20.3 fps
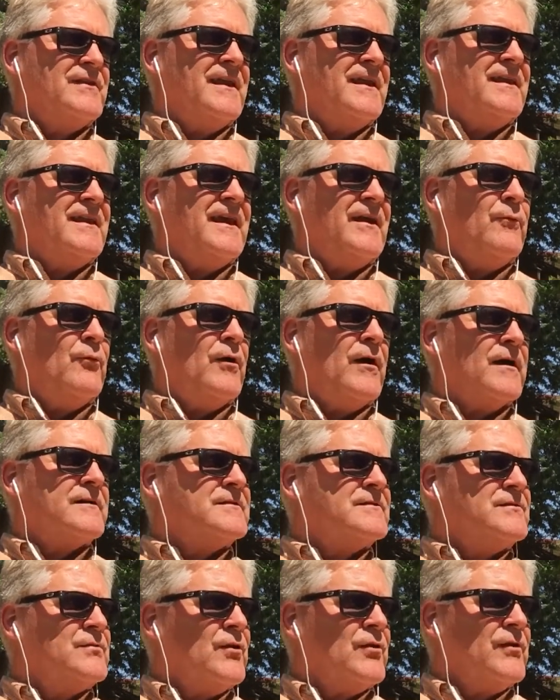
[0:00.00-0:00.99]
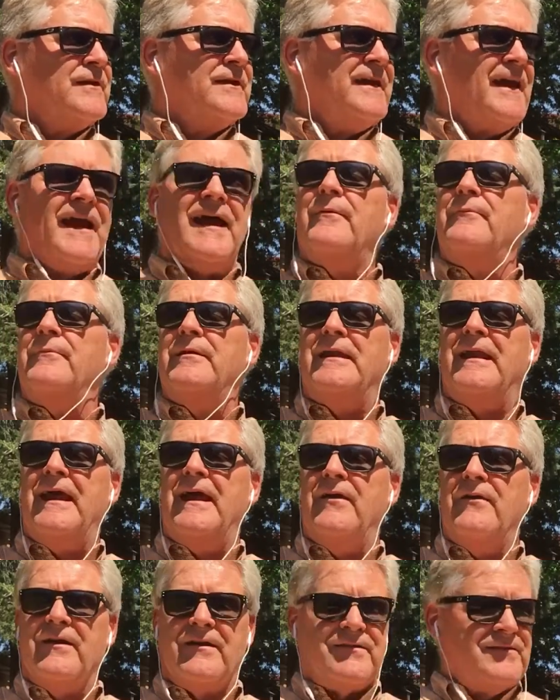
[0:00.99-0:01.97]
Then they walked toward Cam and
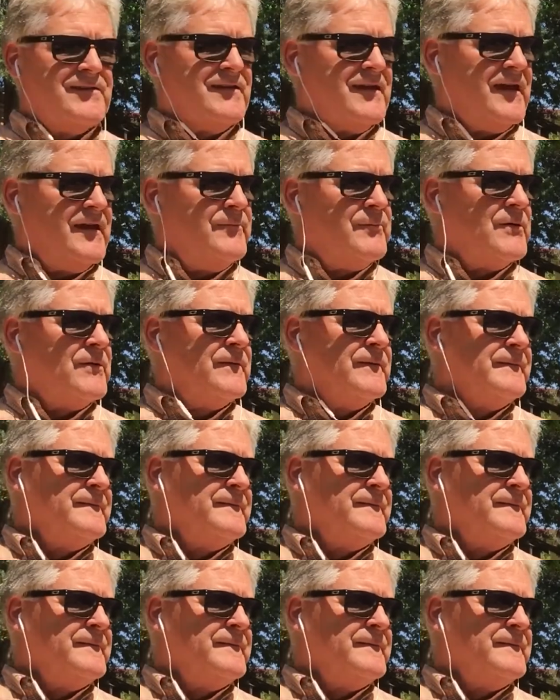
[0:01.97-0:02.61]
Eric's table.